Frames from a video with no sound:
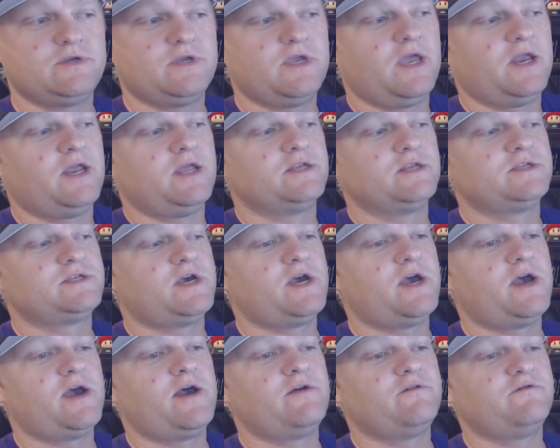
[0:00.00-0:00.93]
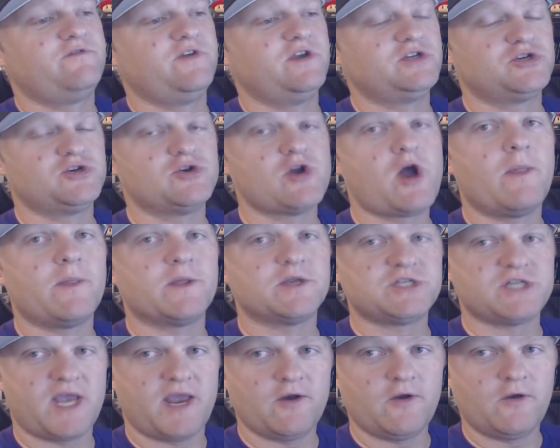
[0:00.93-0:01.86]
get it uh, featured on the
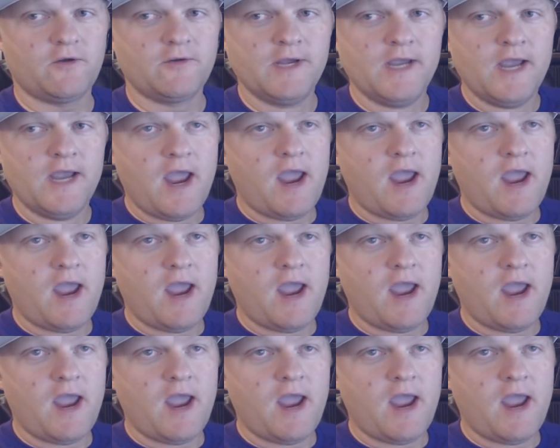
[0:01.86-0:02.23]
channel.